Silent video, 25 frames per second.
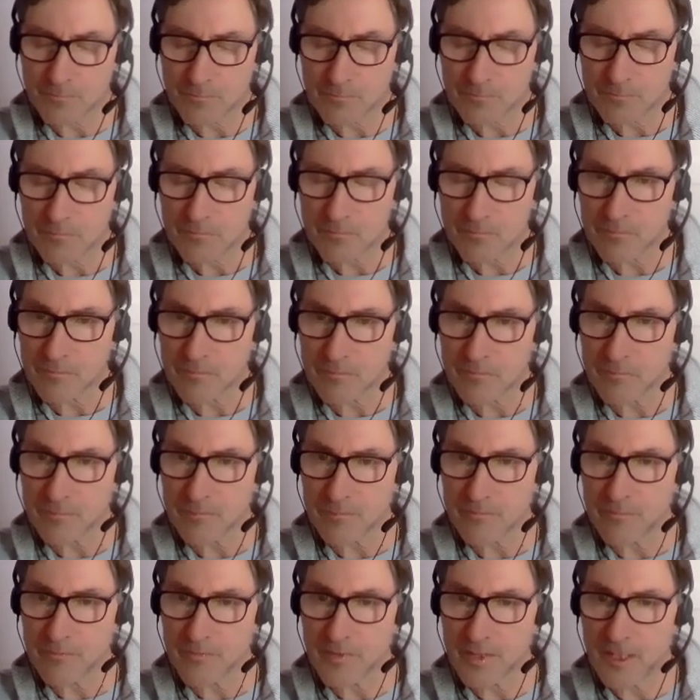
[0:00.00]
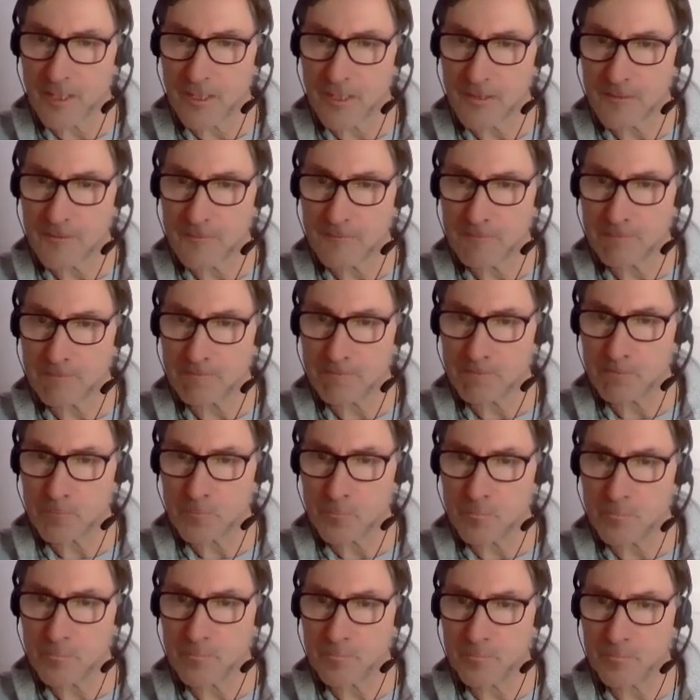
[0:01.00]

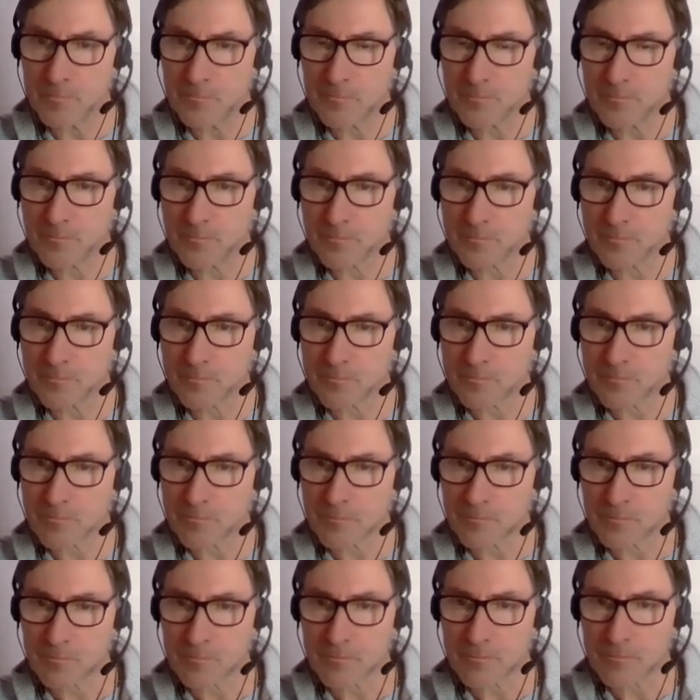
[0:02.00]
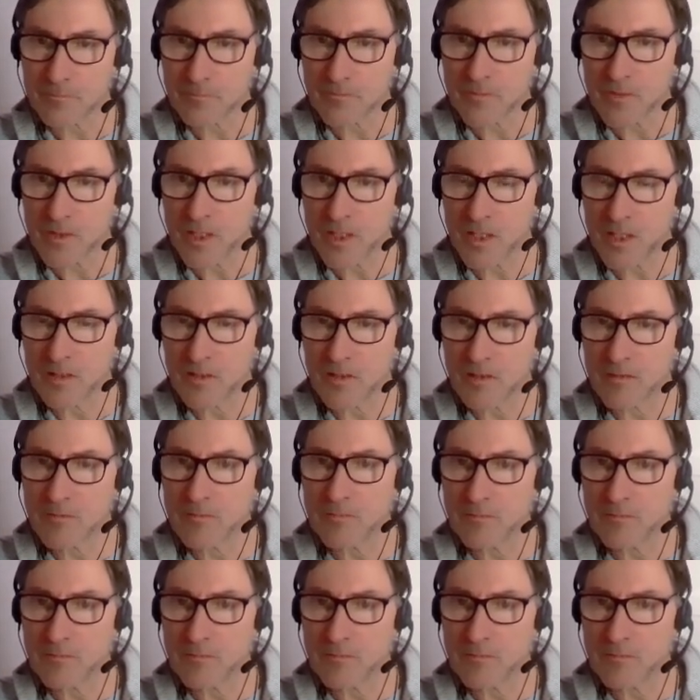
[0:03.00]
No words are spoken by the person on screen.